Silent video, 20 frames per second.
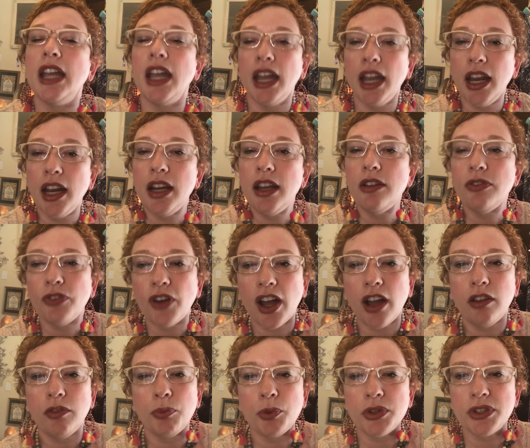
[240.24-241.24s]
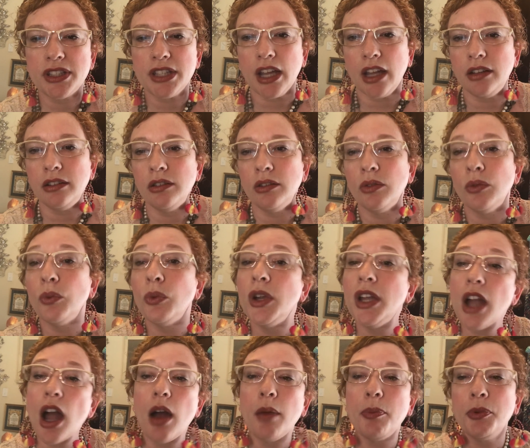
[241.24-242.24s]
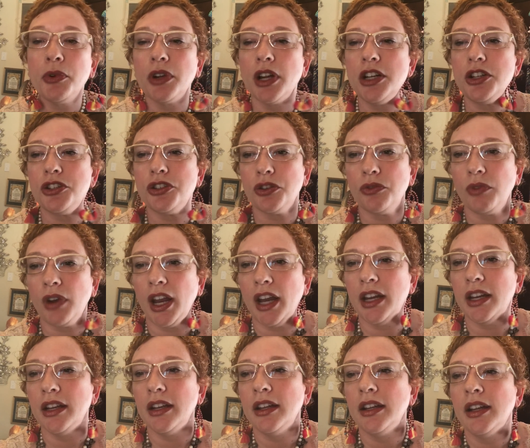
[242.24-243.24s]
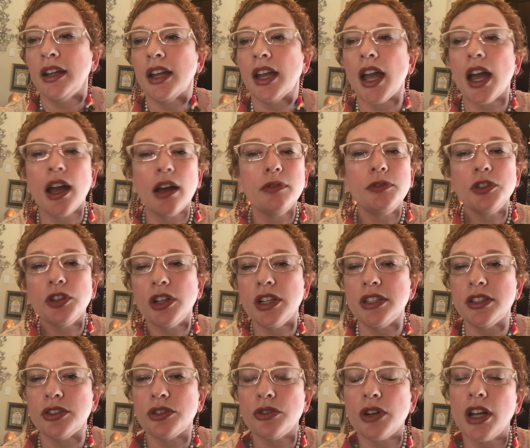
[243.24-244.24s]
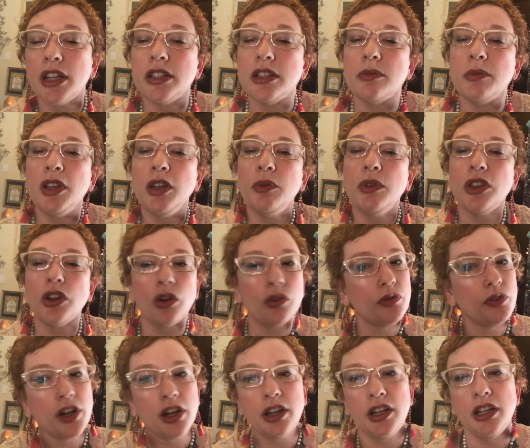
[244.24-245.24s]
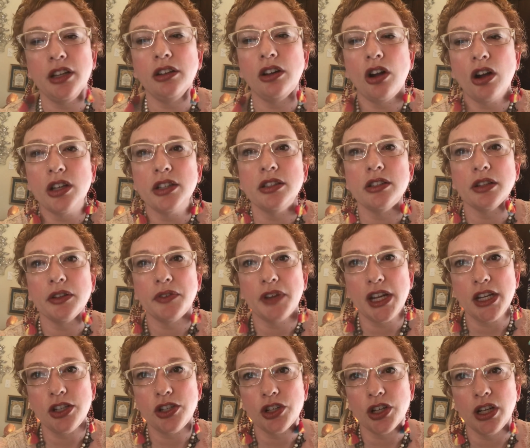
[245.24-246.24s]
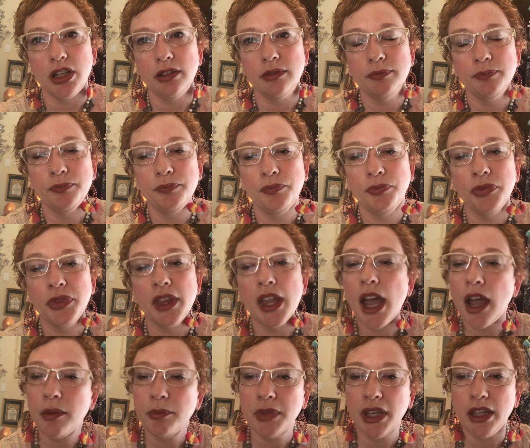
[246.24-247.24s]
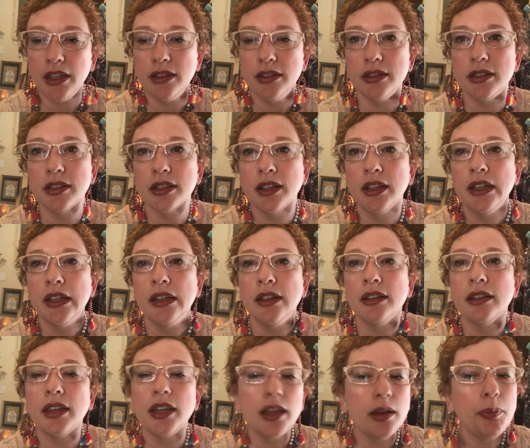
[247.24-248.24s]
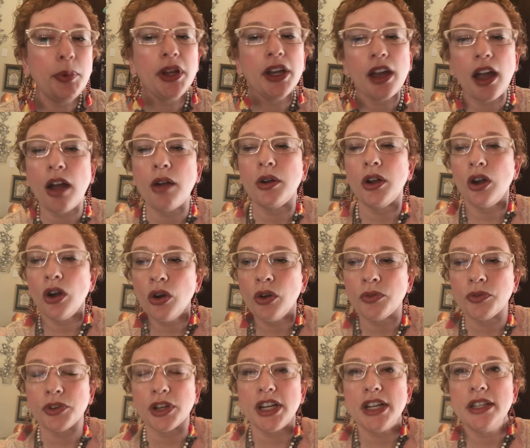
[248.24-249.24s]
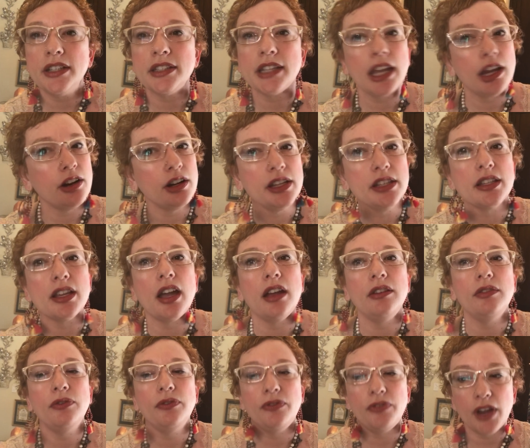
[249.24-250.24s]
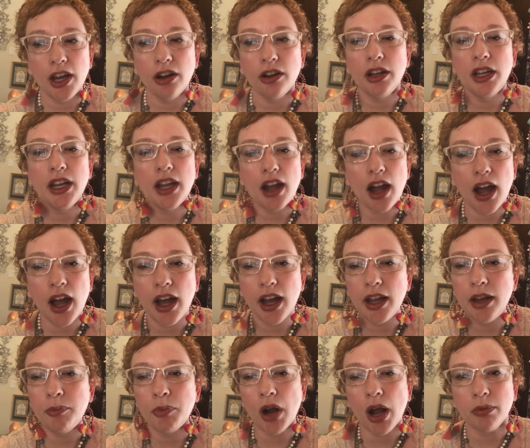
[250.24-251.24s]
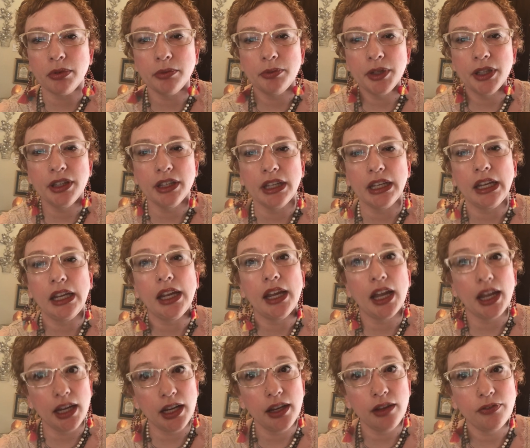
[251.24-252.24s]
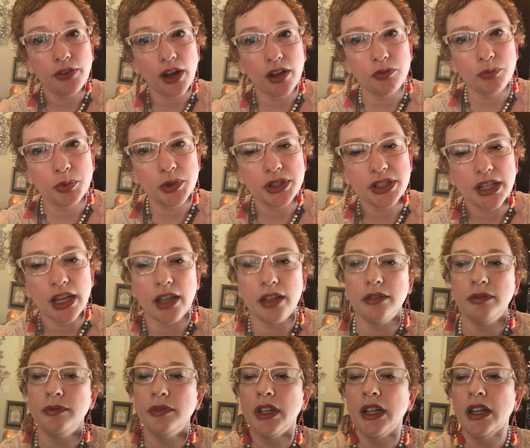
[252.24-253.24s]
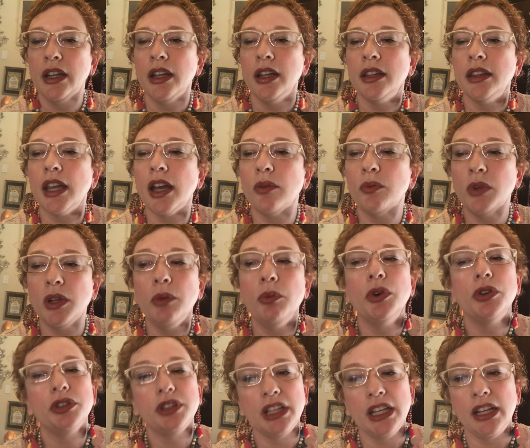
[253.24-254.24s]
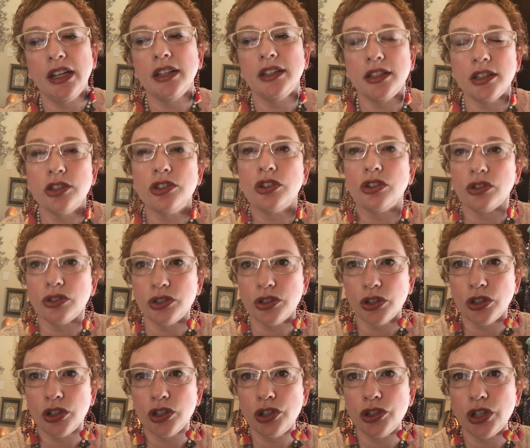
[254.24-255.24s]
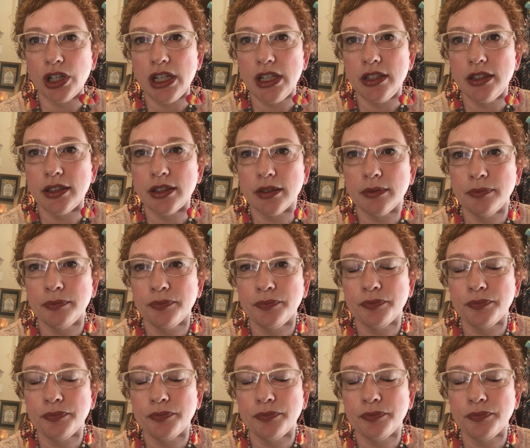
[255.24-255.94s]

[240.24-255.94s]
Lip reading: 85% reoperation rate after hysterectomy with ovarian conservation. That means keeping our ovaries carries a very high probability, 85%, that we will need additional surgeries.